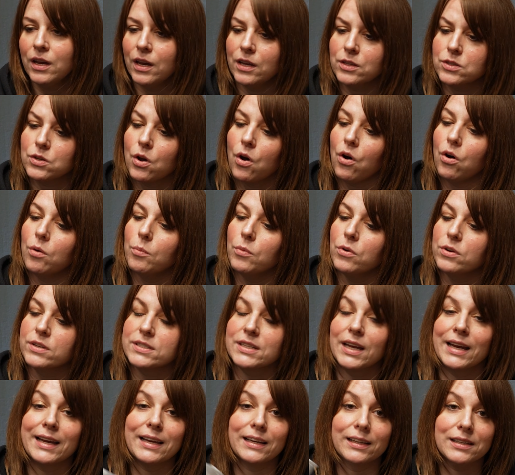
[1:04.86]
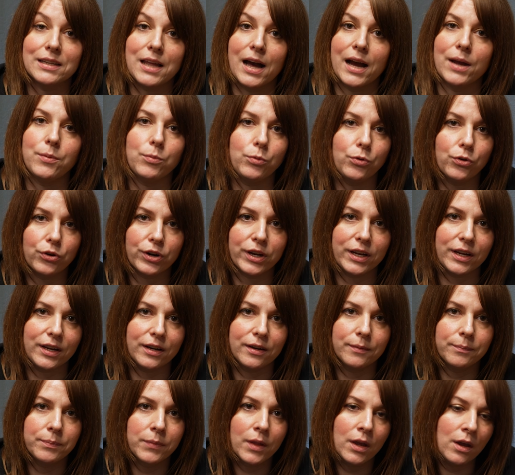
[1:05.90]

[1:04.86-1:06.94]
It's almost like a lime green.